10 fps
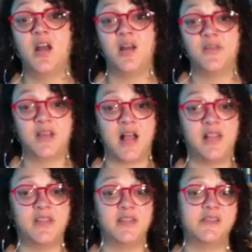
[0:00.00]
of the
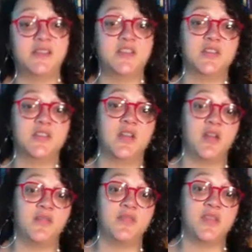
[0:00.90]
colonization
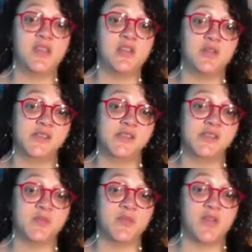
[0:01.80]
of the
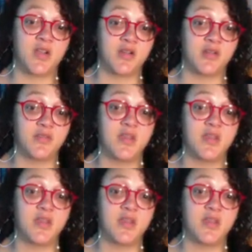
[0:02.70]
ecosystem of the earth.